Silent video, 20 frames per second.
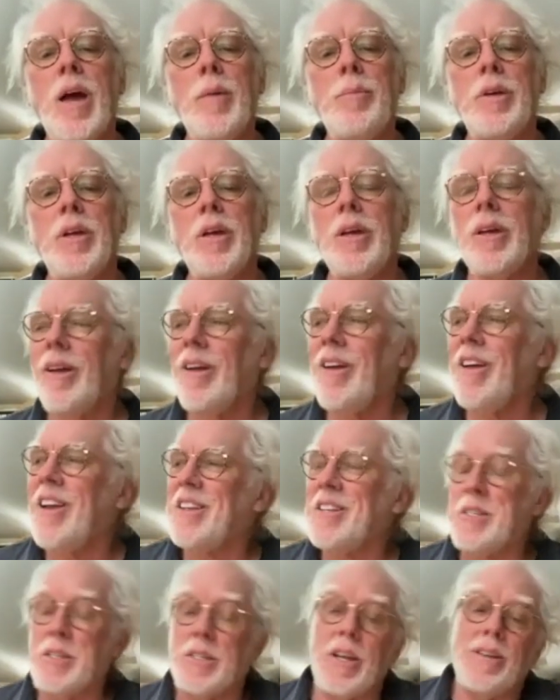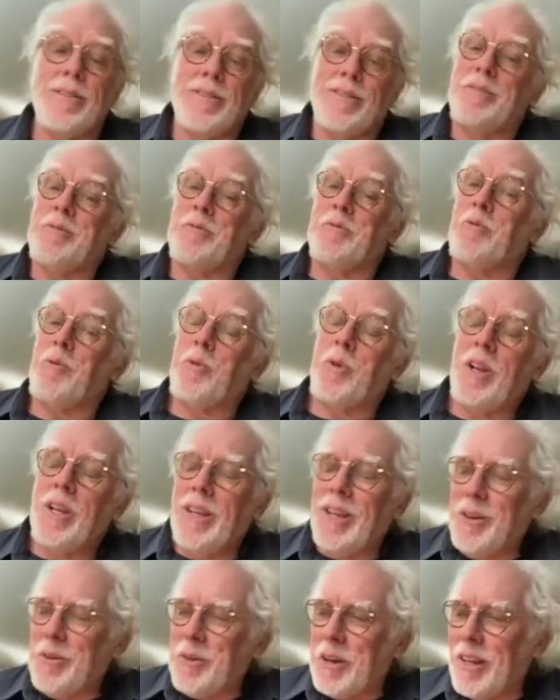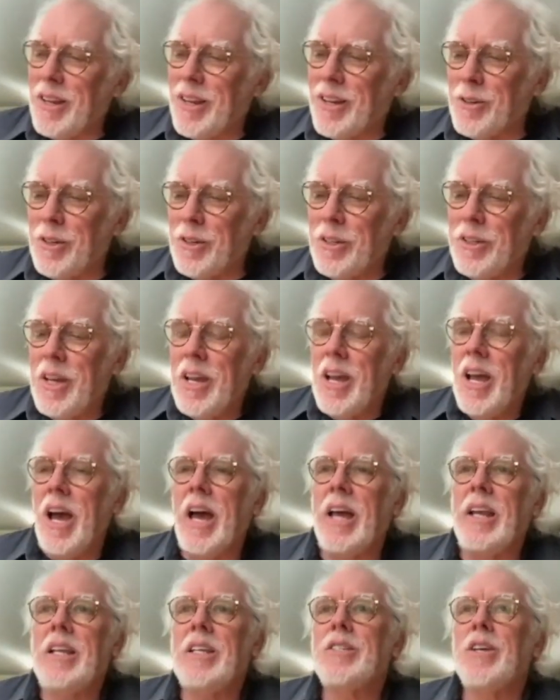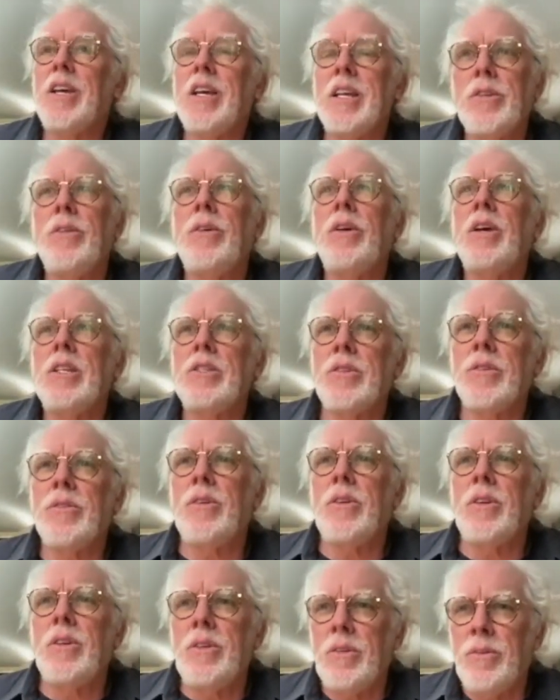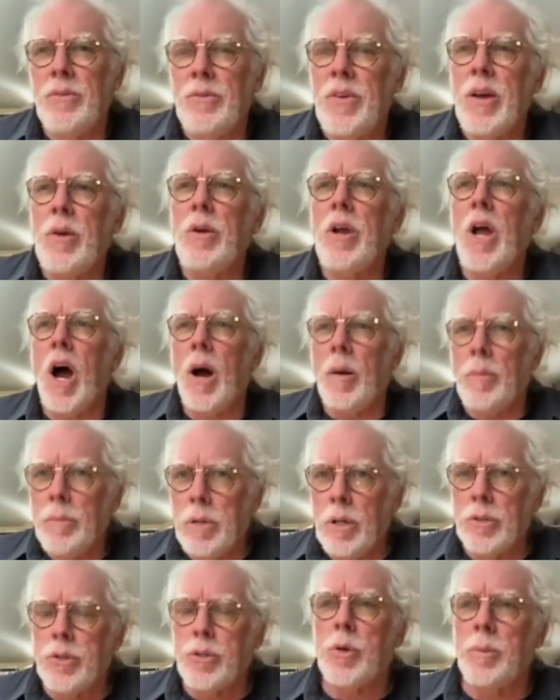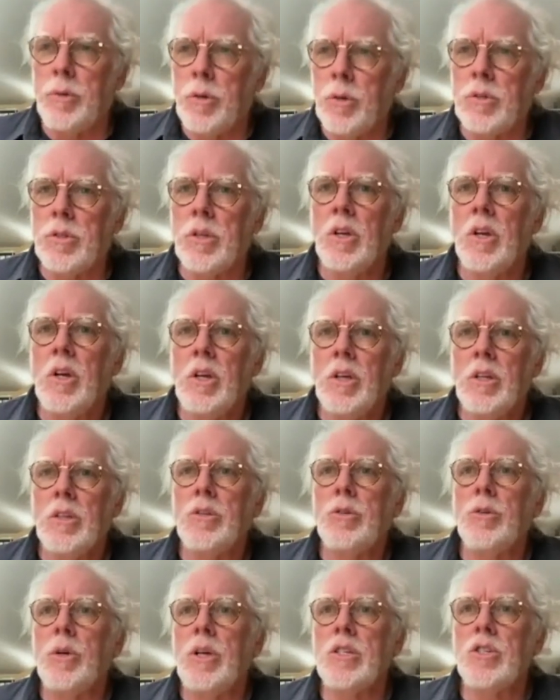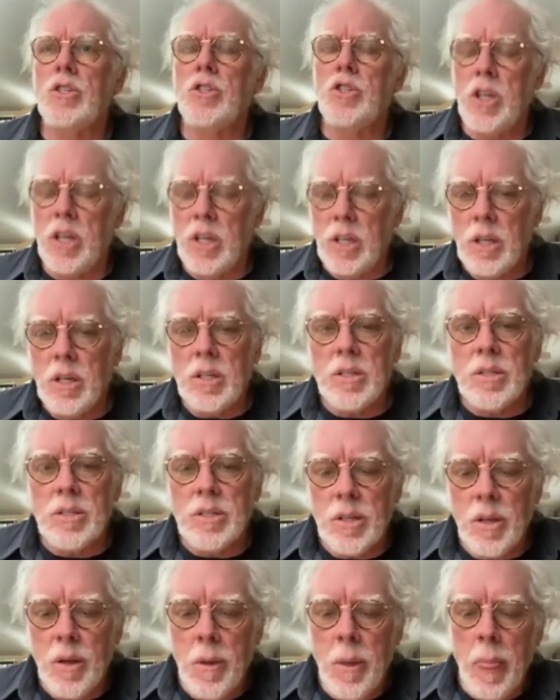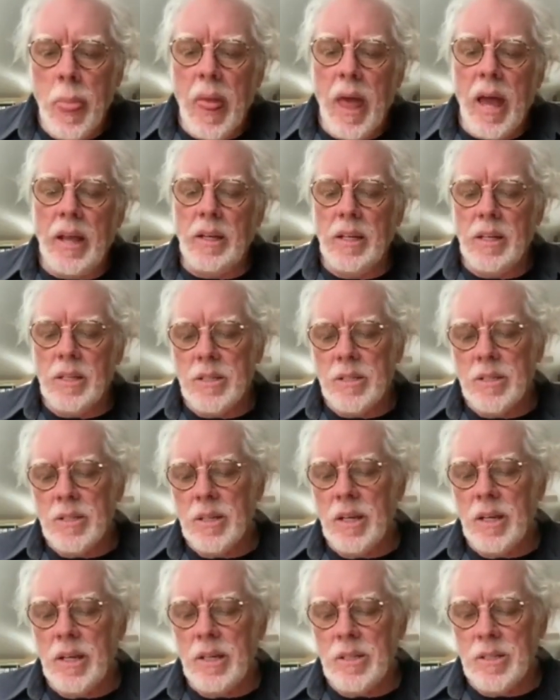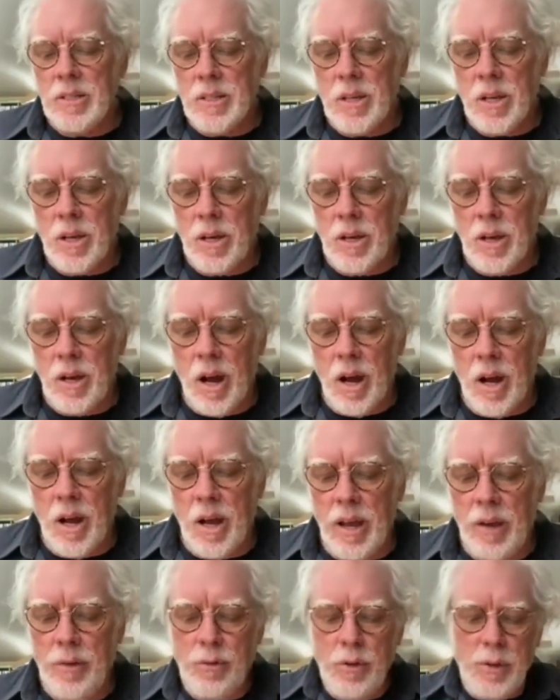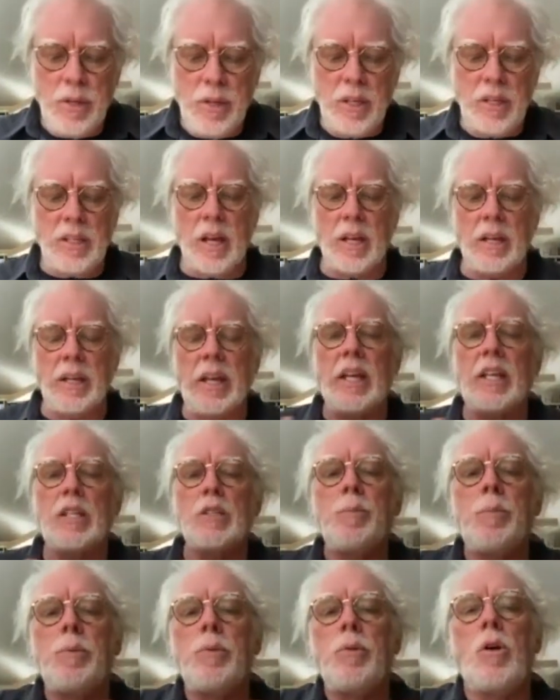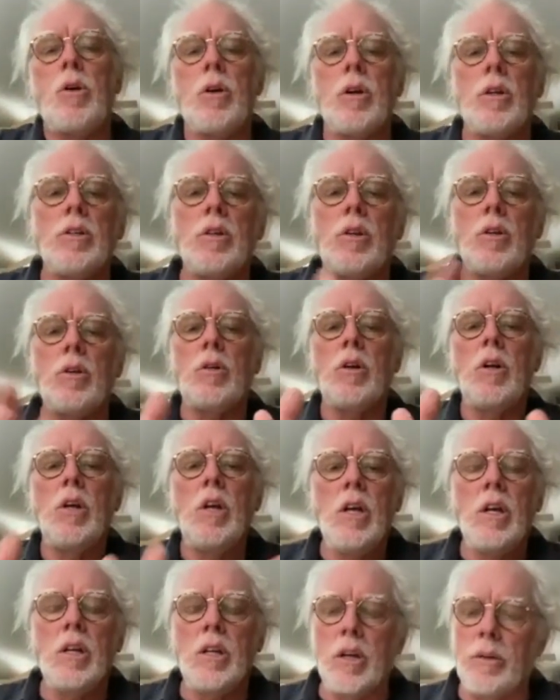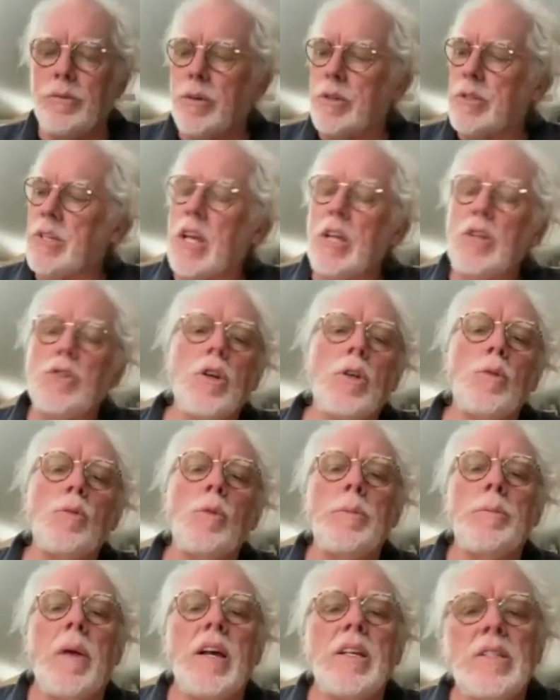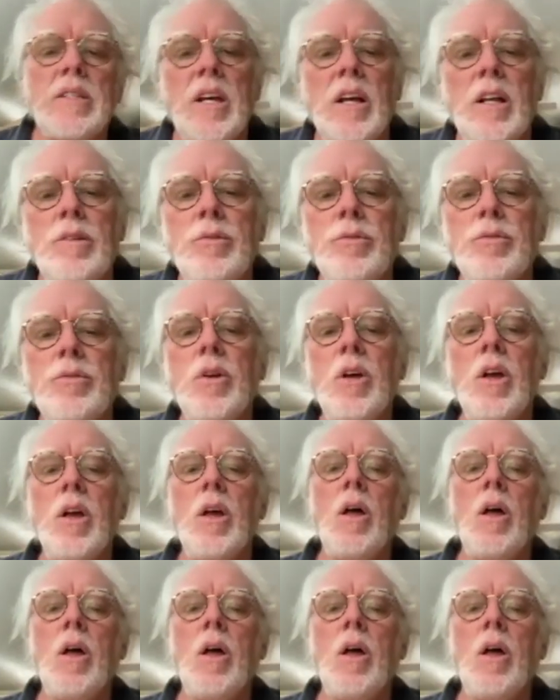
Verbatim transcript: happy. It sounds really, really good. And it's it's a it's a very humble tribute to his genius and his is uh, everything that he explored, you know, conversation with myself,